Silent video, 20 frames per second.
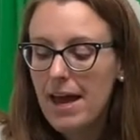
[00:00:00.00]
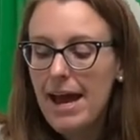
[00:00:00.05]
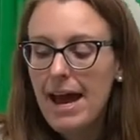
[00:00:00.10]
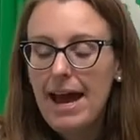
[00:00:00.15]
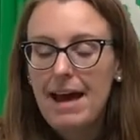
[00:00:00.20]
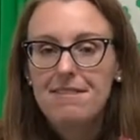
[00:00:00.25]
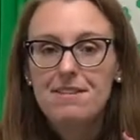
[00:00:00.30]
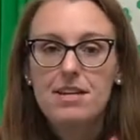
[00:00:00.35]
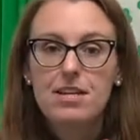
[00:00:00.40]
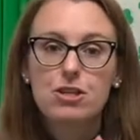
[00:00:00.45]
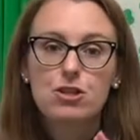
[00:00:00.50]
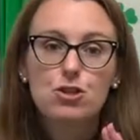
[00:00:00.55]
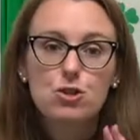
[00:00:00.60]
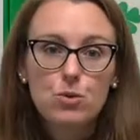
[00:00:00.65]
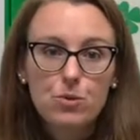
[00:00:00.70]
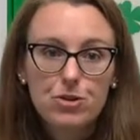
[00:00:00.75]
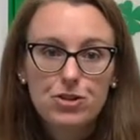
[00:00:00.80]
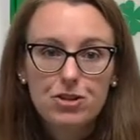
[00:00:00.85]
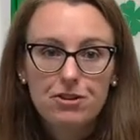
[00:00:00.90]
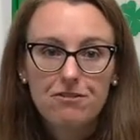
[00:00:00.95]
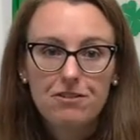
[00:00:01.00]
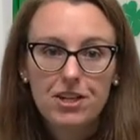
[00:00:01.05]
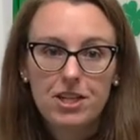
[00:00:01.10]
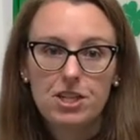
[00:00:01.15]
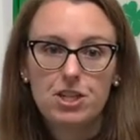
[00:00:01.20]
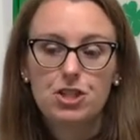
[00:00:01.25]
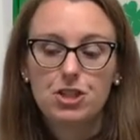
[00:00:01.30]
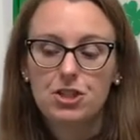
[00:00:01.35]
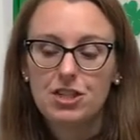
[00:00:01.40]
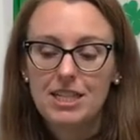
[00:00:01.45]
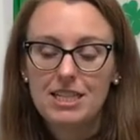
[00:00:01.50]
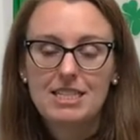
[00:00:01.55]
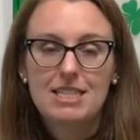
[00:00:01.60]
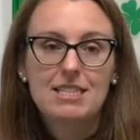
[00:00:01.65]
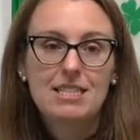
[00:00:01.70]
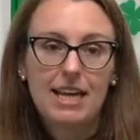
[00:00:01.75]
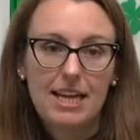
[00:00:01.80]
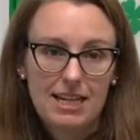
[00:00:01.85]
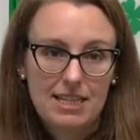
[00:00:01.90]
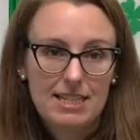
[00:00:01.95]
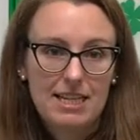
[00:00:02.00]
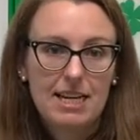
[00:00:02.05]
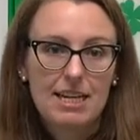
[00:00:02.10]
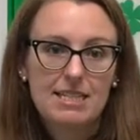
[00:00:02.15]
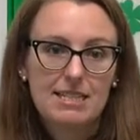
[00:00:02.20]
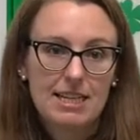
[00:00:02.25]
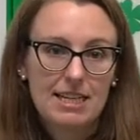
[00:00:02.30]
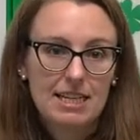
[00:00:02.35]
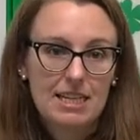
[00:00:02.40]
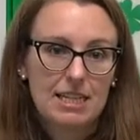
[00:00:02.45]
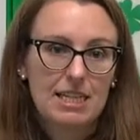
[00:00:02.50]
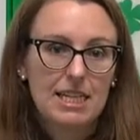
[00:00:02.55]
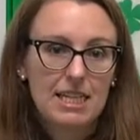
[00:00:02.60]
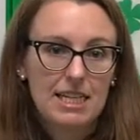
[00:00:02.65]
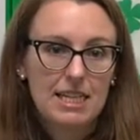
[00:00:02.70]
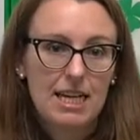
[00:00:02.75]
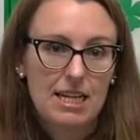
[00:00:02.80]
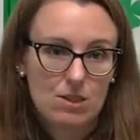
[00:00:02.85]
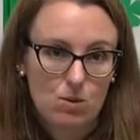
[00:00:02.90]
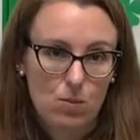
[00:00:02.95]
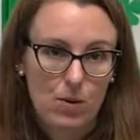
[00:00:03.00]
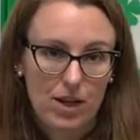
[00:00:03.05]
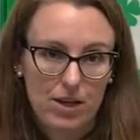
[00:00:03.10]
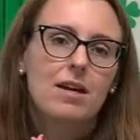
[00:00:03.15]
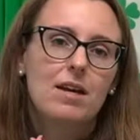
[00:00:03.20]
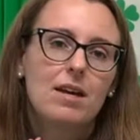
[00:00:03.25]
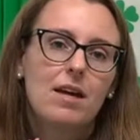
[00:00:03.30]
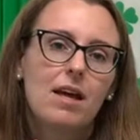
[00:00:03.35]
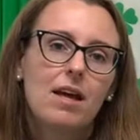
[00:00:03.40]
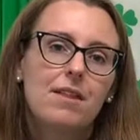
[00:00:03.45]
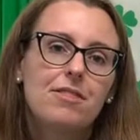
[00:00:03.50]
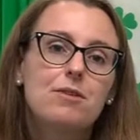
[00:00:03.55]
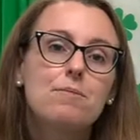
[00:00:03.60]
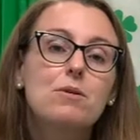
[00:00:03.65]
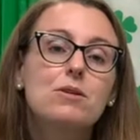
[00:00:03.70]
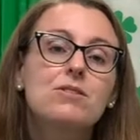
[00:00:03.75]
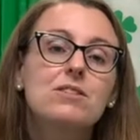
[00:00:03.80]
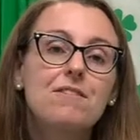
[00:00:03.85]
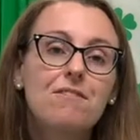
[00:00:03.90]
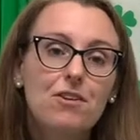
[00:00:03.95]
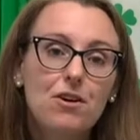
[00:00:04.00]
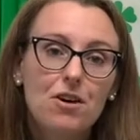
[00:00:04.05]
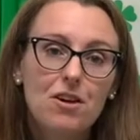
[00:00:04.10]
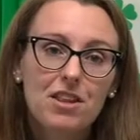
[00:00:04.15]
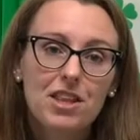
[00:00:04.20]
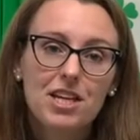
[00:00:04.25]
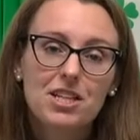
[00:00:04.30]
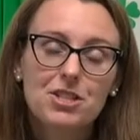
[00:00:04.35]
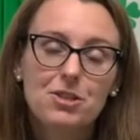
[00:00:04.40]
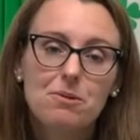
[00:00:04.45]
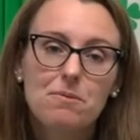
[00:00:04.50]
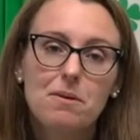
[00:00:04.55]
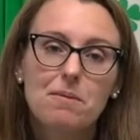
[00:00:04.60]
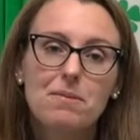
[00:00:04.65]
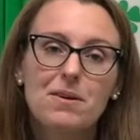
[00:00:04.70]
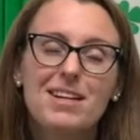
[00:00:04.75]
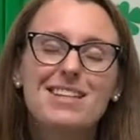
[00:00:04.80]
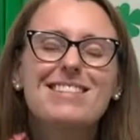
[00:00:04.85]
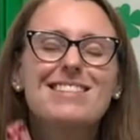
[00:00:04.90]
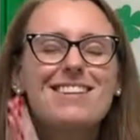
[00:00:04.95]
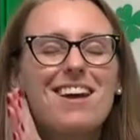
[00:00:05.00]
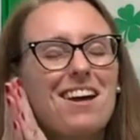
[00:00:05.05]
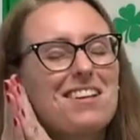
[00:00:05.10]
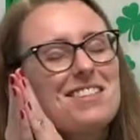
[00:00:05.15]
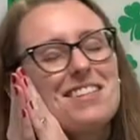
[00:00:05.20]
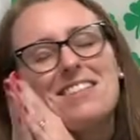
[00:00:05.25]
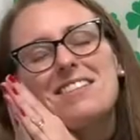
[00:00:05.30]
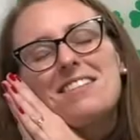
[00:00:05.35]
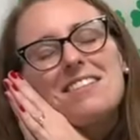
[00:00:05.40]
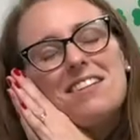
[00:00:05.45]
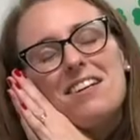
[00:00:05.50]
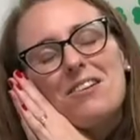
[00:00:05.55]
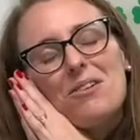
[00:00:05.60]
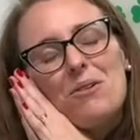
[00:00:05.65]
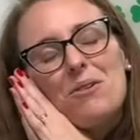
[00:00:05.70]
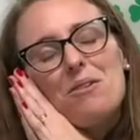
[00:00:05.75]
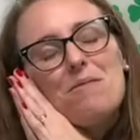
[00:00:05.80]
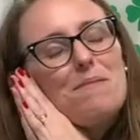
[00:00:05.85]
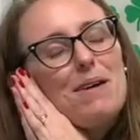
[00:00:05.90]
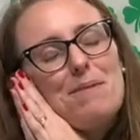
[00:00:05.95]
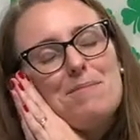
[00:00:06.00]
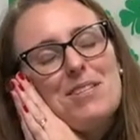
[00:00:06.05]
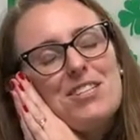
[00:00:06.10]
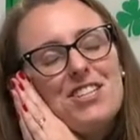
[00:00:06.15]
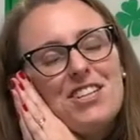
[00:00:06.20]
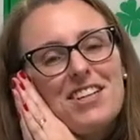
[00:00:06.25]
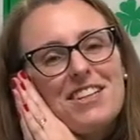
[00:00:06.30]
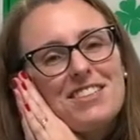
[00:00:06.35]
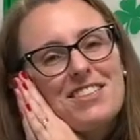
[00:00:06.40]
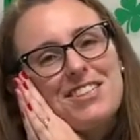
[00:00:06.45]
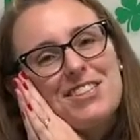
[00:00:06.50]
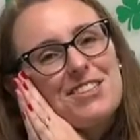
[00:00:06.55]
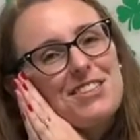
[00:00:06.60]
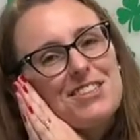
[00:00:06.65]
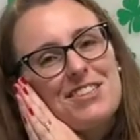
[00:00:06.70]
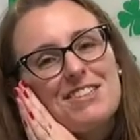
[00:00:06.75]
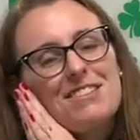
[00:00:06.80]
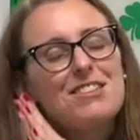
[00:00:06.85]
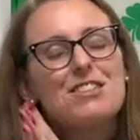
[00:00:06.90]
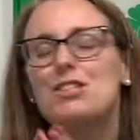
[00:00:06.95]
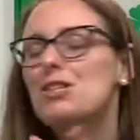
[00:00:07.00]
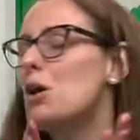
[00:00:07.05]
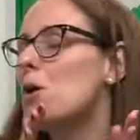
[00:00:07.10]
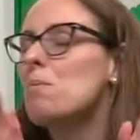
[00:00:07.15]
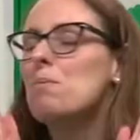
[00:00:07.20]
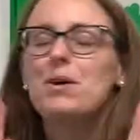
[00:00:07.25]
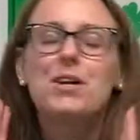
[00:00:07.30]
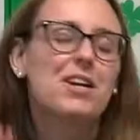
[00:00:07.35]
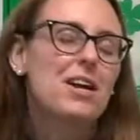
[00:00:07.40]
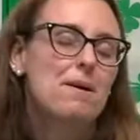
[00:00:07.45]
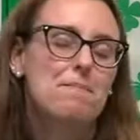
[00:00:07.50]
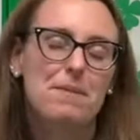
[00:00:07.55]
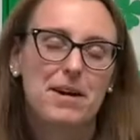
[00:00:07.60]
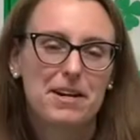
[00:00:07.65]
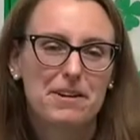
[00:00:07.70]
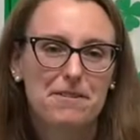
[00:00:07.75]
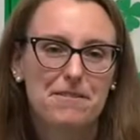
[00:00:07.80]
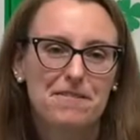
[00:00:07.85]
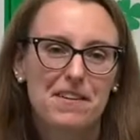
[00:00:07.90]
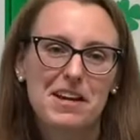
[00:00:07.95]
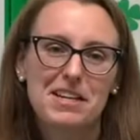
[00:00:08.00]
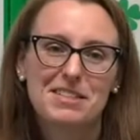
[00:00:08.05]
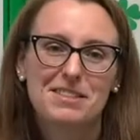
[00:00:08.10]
And then as soon as you're finished, you need to sanitize and clean as well. The most difficult thing to remember is not to snuggle the baby chick don't put it up by your face,